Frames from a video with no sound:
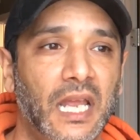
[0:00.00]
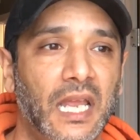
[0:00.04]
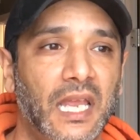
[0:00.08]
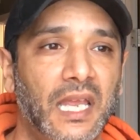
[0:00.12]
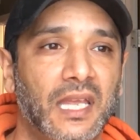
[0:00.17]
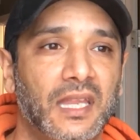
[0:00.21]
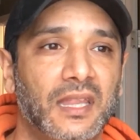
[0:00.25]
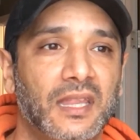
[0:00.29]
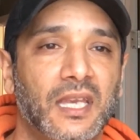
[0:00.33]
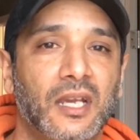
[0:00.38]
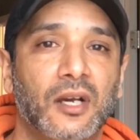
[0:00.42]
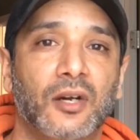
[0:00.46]

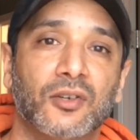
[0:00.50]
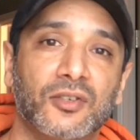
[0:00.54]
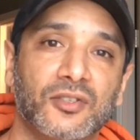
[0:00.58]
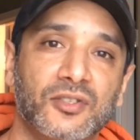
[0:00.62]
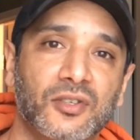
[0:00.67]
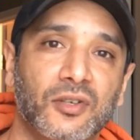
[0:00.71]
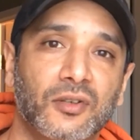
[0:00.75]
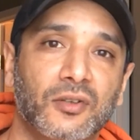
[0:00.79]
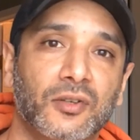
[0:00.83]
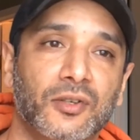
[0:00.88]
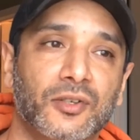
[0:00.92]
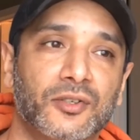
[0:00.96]
and they
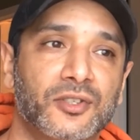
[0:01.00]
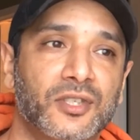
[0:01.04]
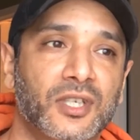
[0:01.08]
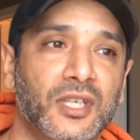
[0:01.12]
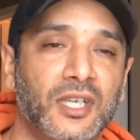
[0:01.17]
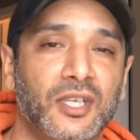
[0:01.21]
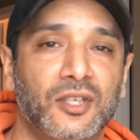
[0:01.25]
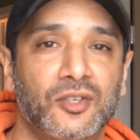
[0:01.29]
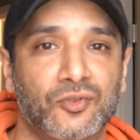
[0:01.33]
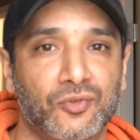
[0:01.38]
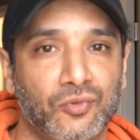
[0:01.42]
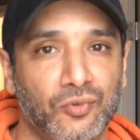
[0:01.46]
also learn to
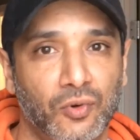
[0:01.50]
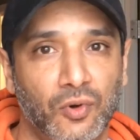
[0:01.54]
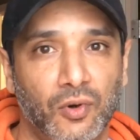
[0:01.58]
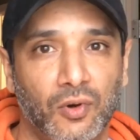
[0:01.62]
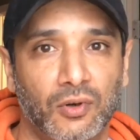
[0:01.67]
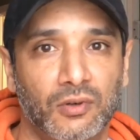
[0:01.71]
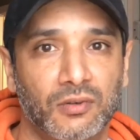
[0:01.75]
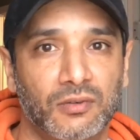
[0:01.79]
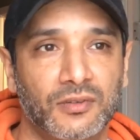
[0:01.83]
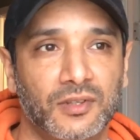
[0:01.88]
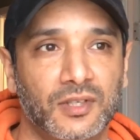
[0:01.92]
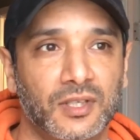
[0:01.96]

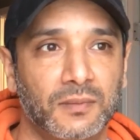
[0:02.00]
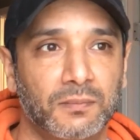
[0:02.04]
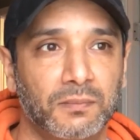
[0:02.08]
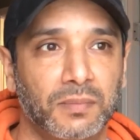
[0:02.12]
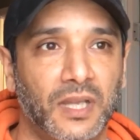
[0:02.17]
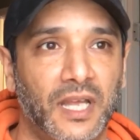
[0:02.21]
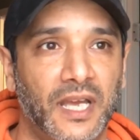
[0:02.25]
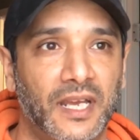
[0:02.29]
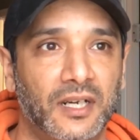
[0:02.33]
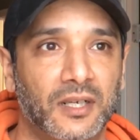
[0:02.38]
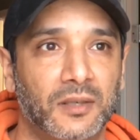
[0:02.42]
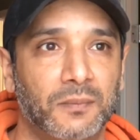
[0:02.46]
control their
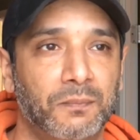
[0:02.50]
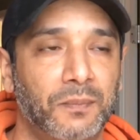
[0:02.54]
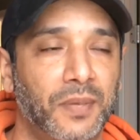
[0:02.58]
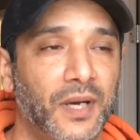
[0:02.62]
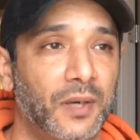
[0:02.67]
bladder.